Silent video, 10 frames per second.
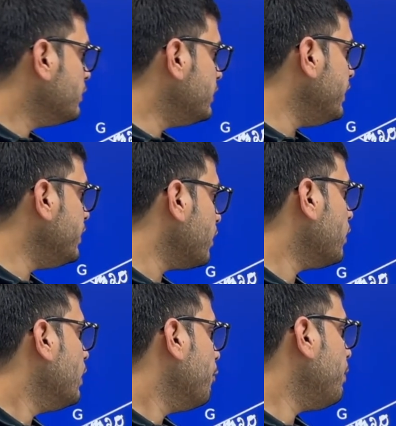Theta
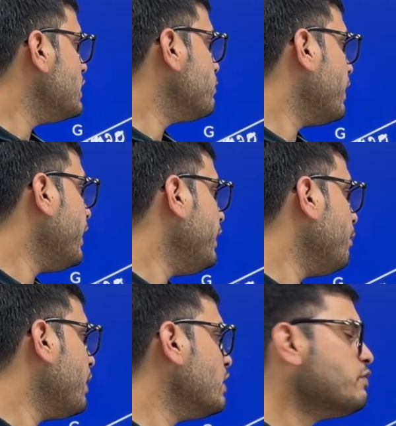plus 180
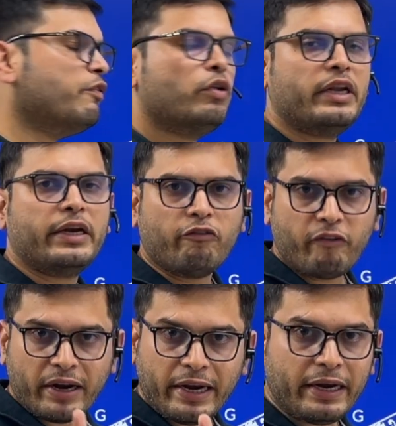minus 4 theta.
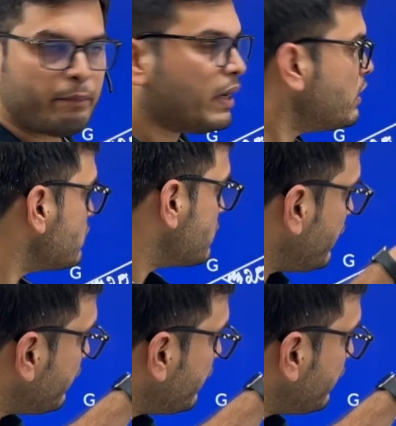180 minus 3